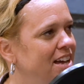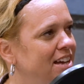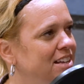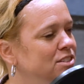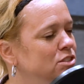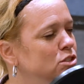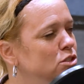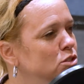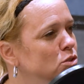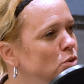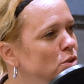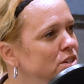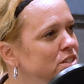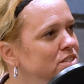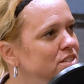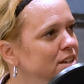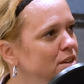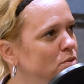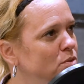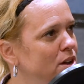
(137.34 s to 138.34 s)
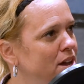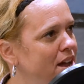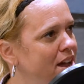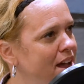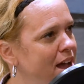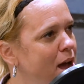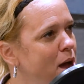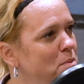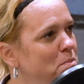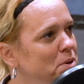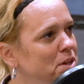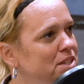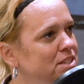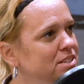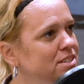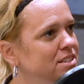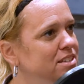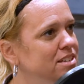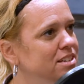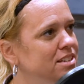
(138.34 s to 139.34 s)
stories like what
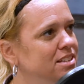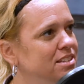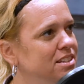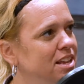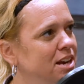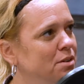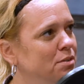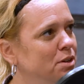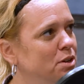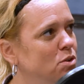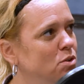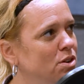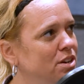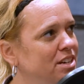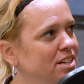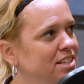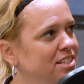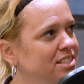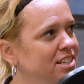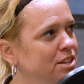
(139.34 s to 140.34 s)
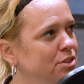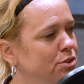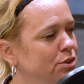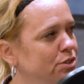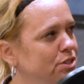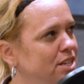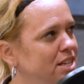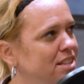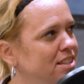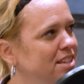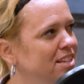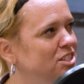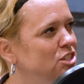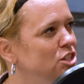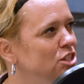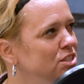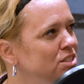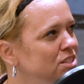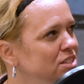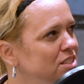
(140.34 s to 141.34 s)
happened that I recorded in day 13, they
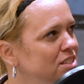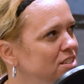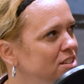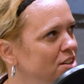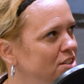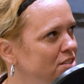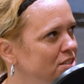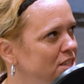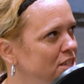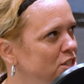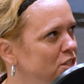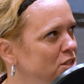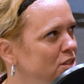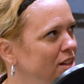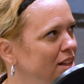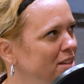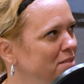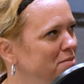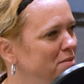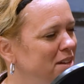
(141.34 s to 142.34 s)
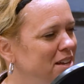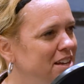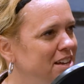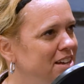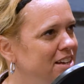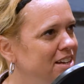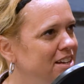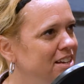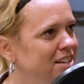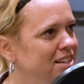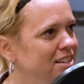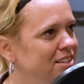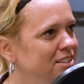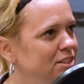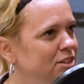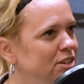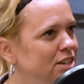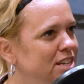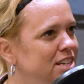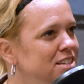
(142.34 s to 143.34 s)
just teach you, like,
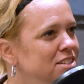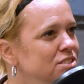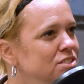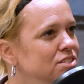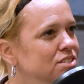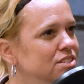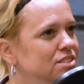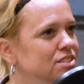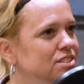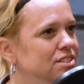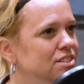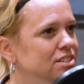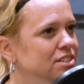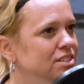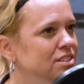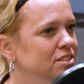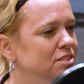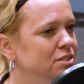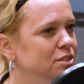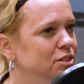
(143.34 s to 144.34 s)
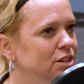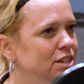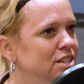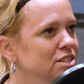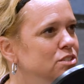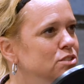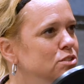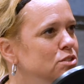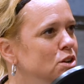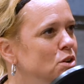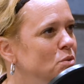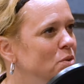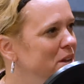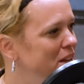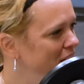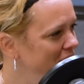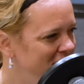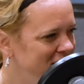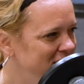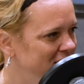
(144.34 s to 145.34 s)
there is no
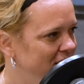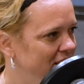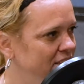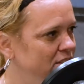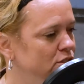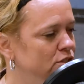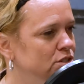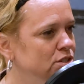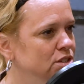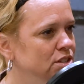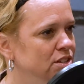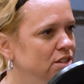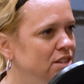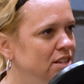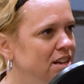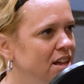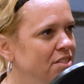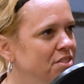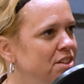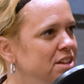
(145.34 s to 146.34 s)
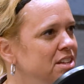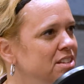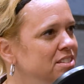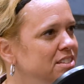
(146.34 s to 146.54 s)
end. Like, there's nothing